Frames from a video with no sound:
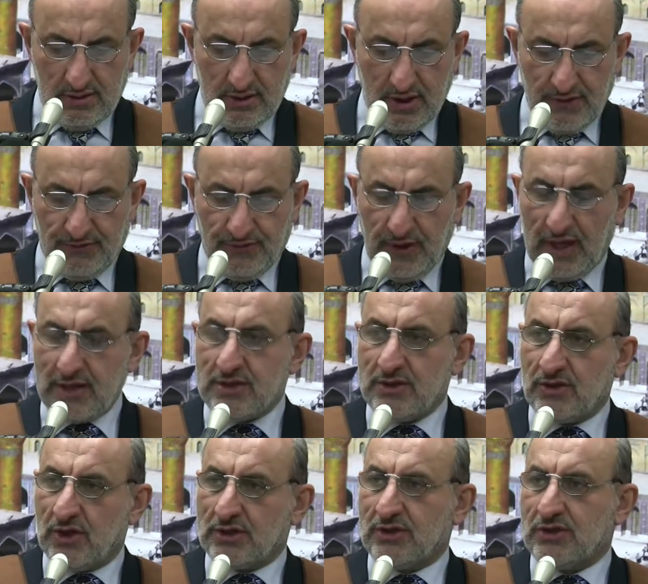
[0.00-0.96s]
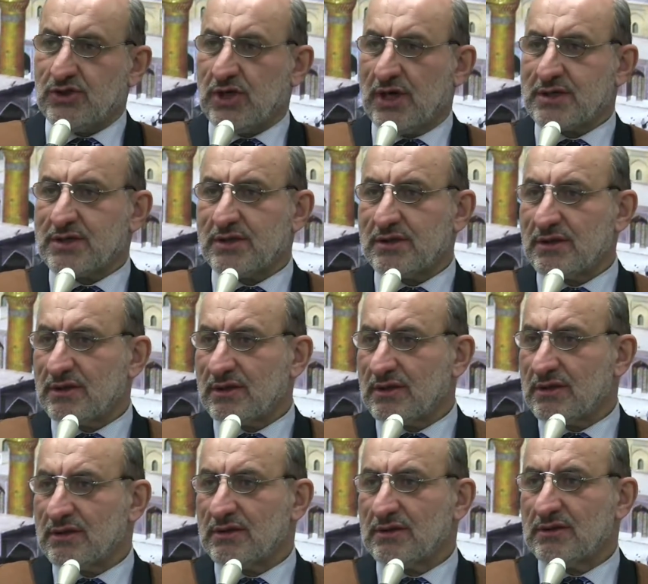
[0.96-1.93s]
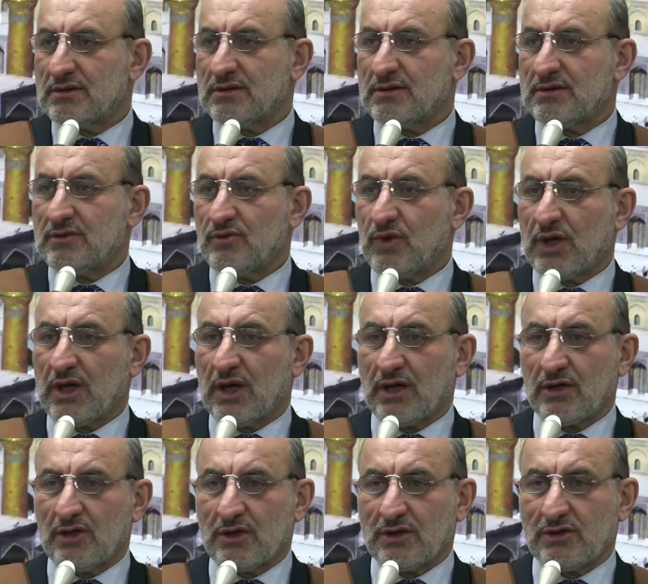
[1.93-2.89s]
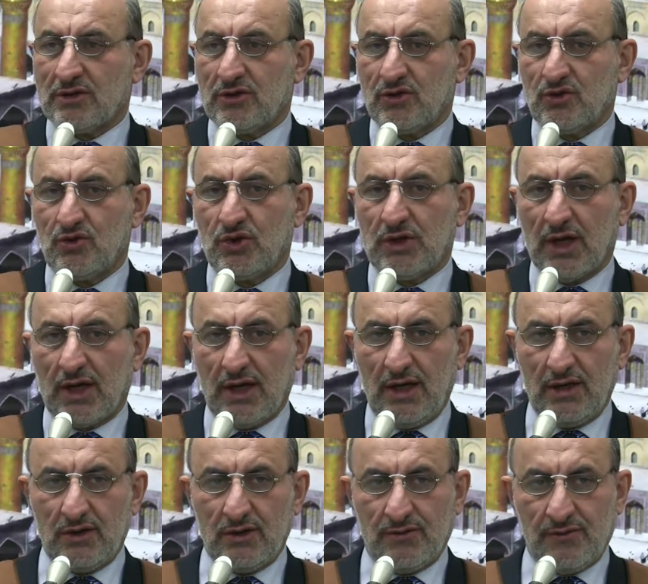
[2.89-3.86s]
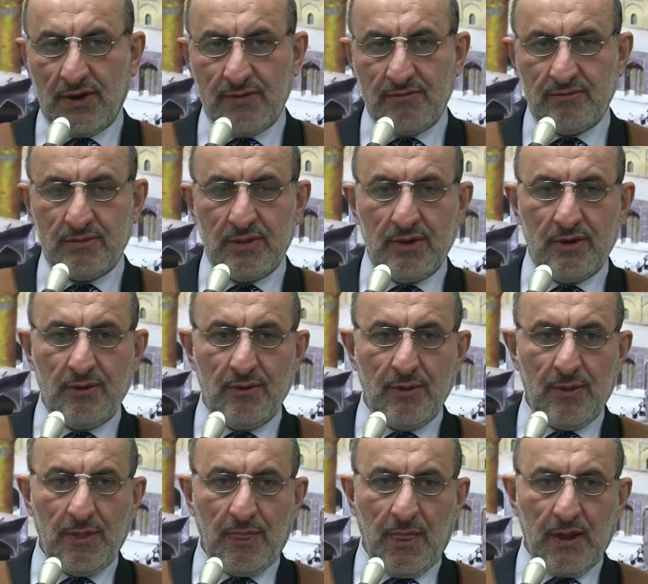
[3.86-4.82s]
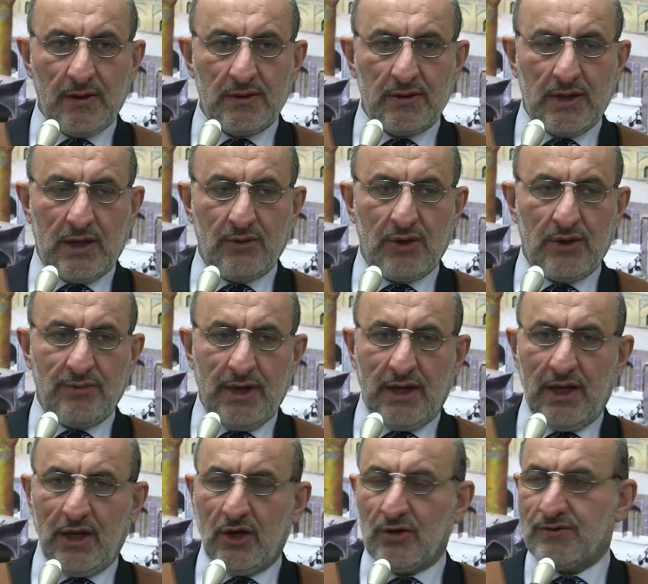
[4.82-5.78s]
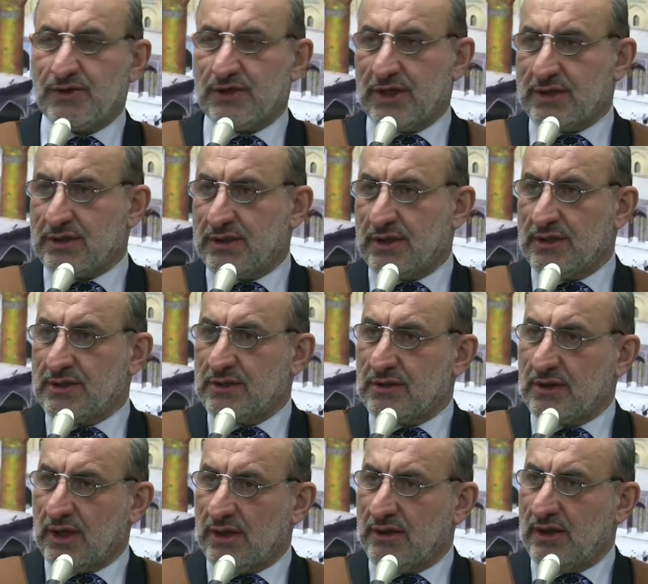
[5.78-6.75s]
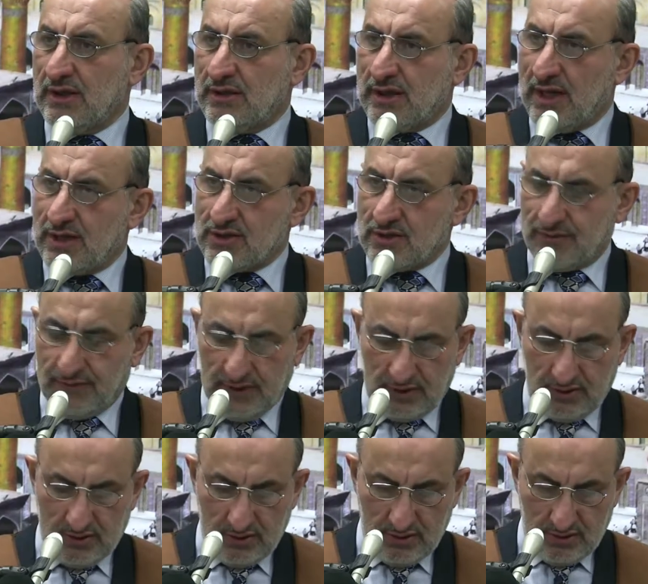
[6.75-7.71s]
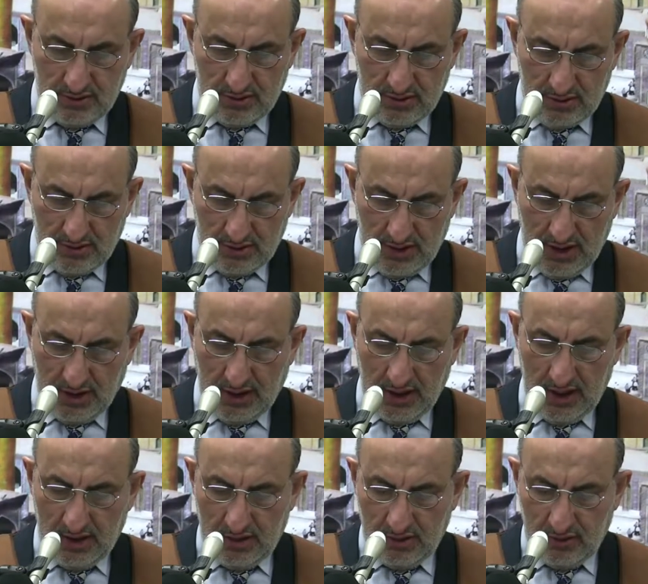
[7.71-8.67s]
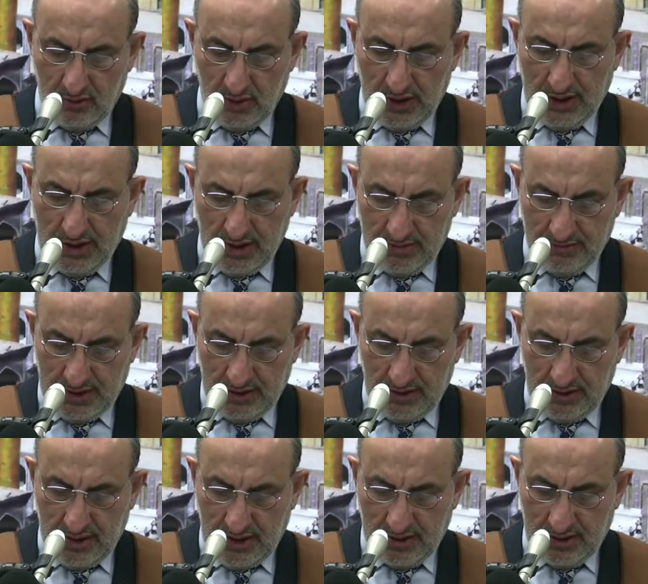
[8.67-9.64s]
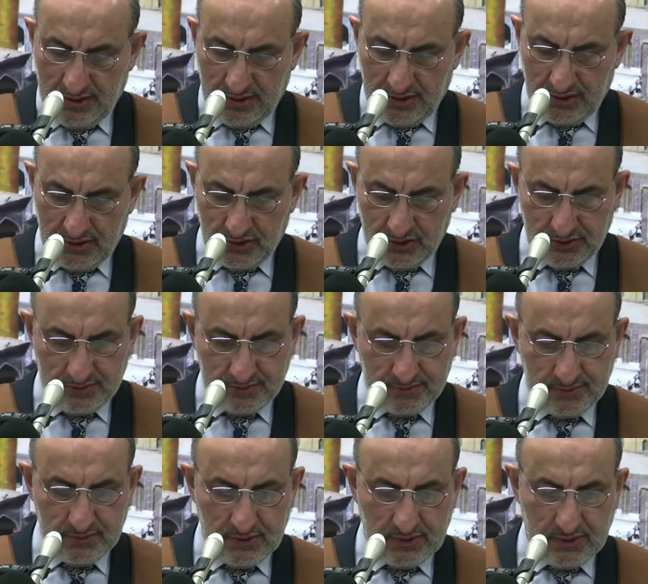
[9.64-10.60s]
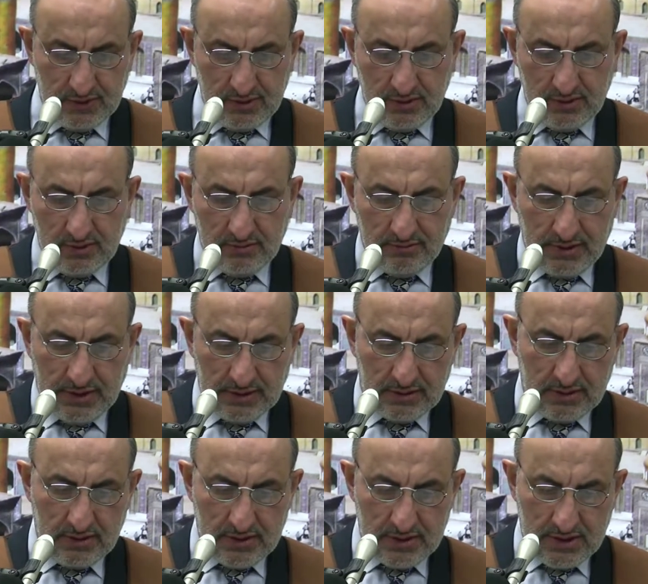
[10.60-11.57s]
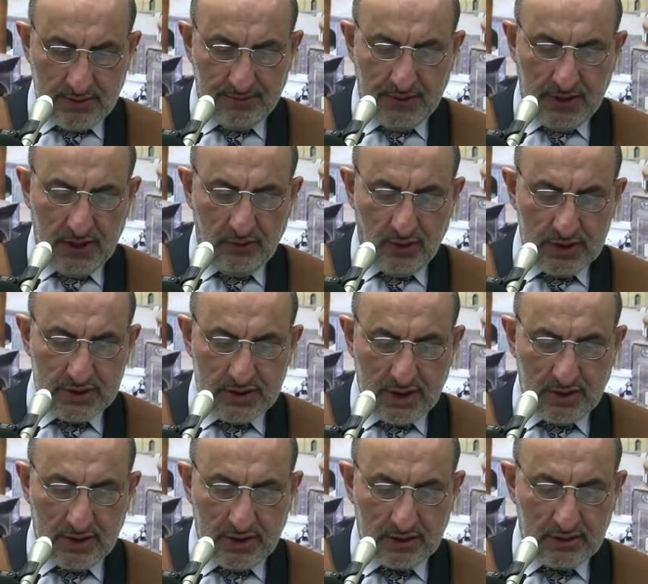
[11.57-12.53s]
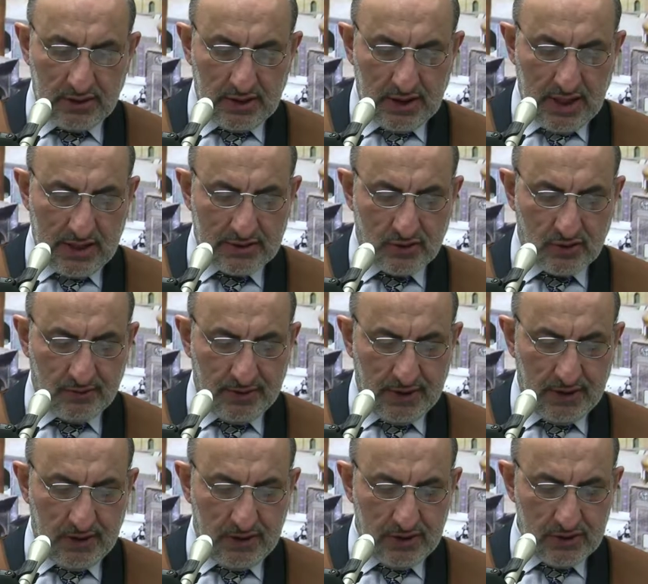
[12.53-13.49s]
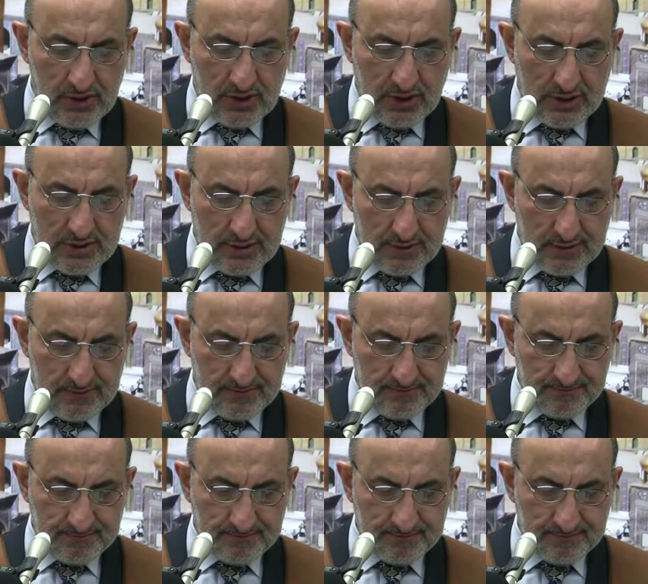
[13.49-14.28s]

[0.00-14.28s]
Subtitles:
If he is not just, we cannot do taqleed of him. Now the meaning of justice and details of it, again, will come in another issue. But simply we say that he has to be just.